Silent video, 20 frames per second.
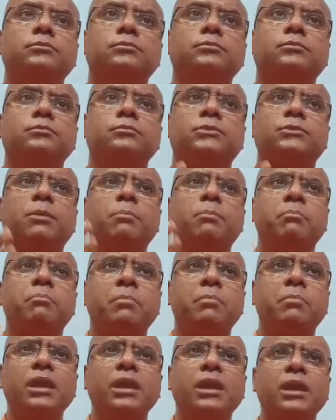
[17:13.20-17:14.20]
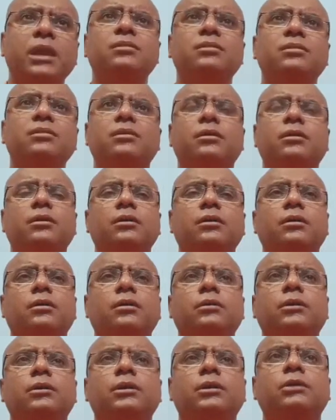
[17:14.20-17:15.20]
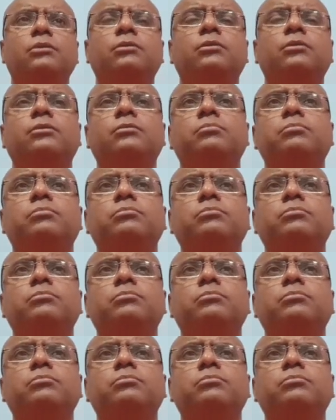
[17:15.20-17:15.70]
the main, you know,